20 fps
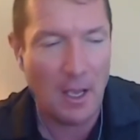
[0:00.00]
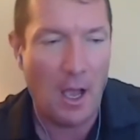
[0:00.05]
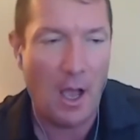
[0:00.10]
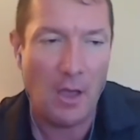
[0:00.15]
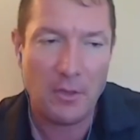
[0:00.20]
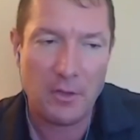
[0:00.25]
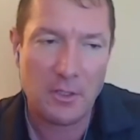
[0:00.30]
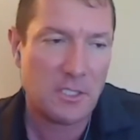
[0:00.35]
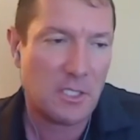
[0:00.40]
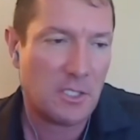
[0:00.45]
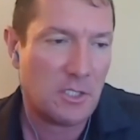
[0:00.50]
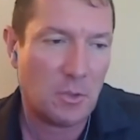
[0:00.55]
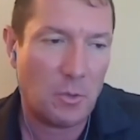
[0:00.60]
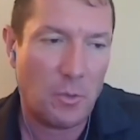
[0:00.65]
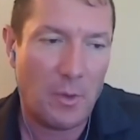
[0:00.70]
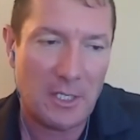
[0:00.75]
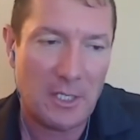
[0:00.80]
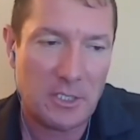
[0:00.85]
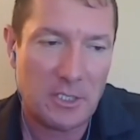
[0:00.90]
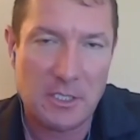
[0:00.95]
Other
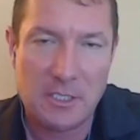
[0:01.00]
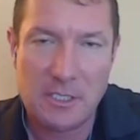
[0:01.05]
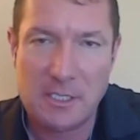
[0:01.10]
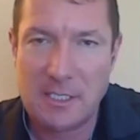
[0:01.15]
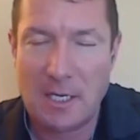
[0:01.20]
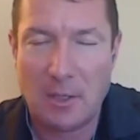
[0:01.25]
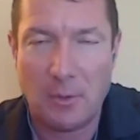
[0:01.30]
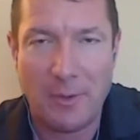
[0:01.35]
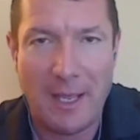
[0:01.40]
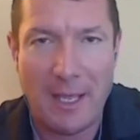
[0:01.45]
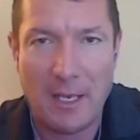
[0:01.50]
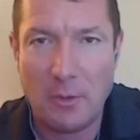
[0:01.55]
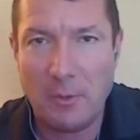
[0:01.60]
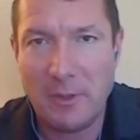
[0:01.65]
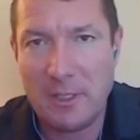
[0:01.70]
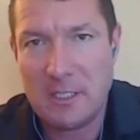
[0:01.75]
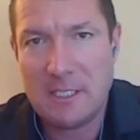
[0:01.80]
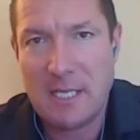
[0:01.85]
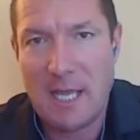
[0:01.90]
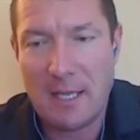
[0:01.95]
situations, it's like
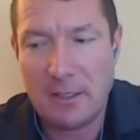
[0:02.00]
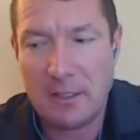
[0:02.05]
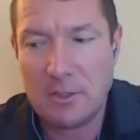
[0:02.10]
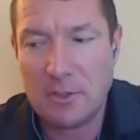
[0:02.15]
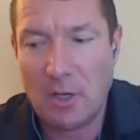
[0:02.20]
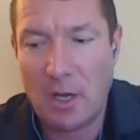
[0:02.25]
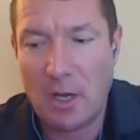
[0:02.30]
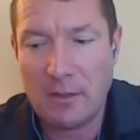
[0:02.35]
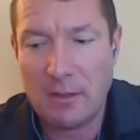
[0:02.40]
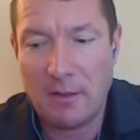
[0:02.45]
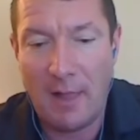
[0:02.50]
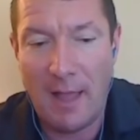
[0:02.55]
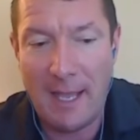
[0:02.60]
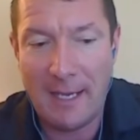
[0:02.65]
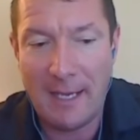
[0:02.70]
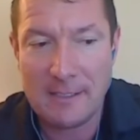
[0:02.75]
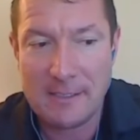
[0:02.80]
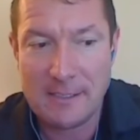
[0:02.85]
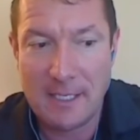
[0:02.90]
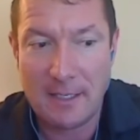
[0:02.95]
we just had to draw the
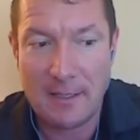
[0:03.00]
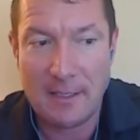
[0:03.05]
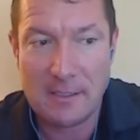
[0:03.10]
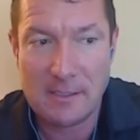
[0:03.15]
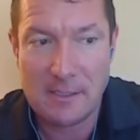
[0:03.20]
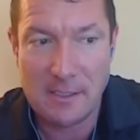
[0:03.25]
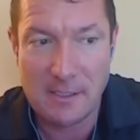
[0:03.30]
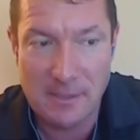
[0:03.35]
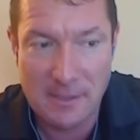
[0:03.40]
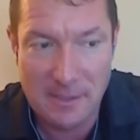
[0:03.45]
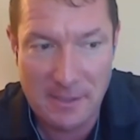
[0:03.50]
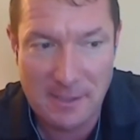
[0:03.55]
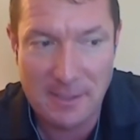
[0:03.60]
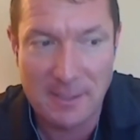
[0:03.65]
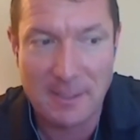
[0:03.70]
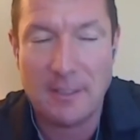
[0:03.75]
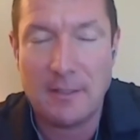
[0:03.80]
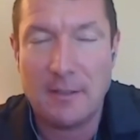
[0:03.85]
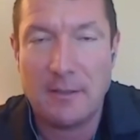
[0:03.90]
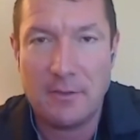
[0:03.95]
line and say, this
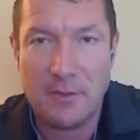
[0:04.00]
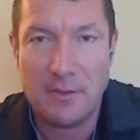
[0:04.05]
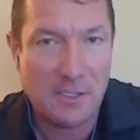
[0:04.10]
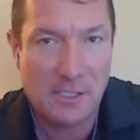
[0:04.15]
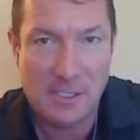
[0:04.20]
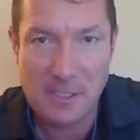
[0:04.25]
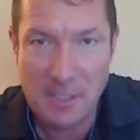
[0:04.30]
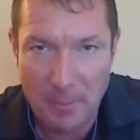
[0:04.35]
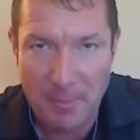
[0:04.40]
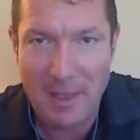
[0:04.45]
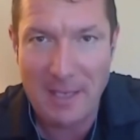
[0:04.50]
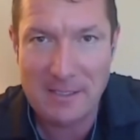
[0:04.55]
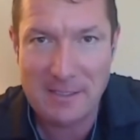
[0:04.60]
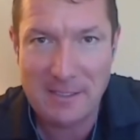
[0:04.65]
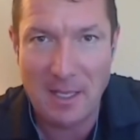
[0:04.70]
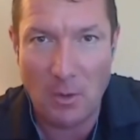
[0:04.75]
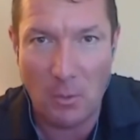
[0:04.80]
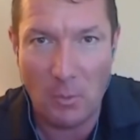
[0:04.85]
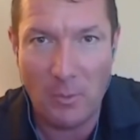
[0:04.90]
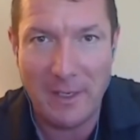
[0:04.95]
is the best
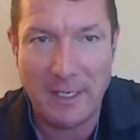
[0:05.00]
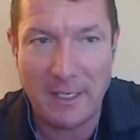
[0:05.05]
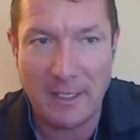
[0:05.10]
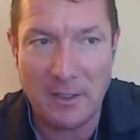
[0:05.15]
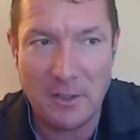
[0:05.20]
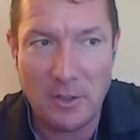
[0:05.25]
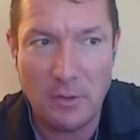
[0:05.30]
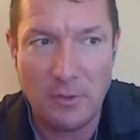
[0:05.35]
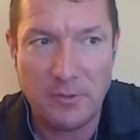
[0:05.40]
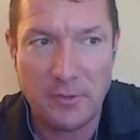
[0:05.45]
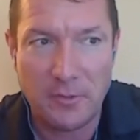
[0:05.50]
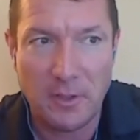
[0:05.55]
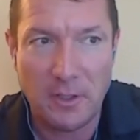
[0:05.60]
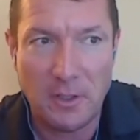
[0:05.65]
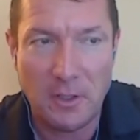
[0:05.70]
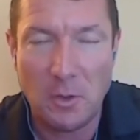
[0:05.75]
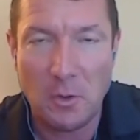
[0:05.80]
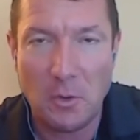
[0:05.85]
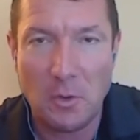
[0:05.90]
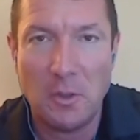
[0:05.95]
that we can do for
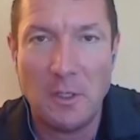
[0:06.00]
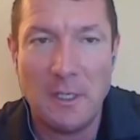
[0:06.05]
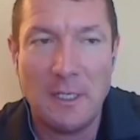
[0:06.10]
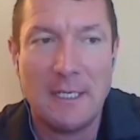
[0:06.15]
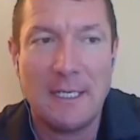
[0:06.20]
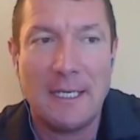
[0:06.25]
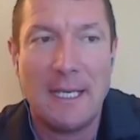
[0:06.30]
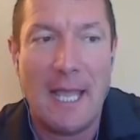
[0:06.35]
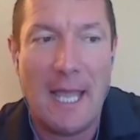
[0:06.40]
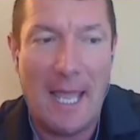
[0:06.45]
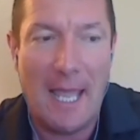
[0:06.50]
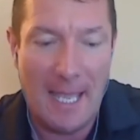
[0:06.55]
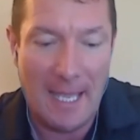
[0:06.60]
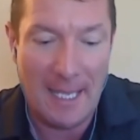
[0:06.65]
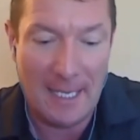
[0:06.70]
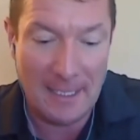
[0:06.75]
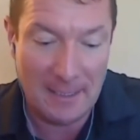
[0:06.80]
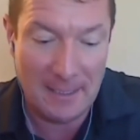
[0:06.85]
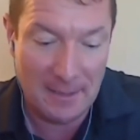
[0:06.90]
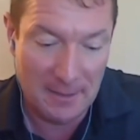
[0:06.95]
you,
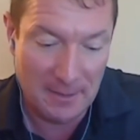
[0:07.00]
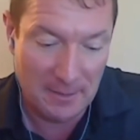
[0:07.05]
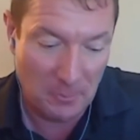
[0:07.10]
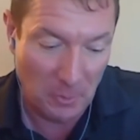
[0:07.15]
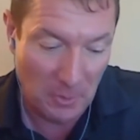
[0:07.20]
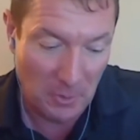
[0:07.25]
and we're